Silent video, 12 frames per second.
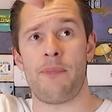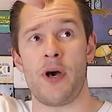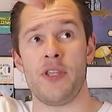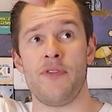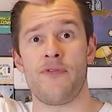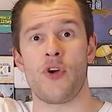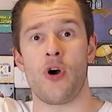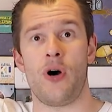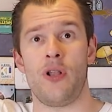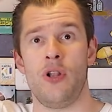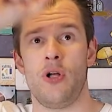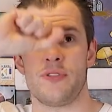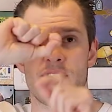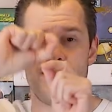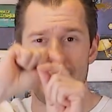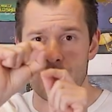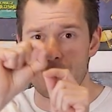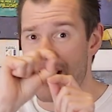but you've got lots of
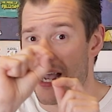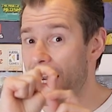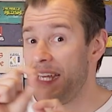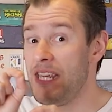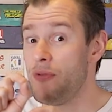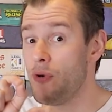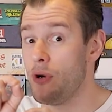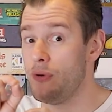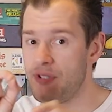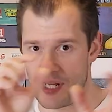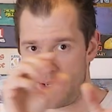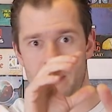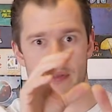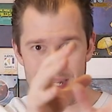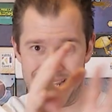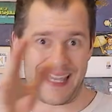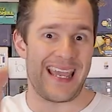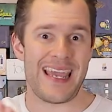little tiny routes, some are
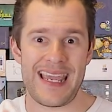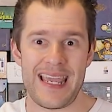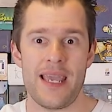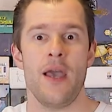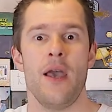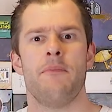like key,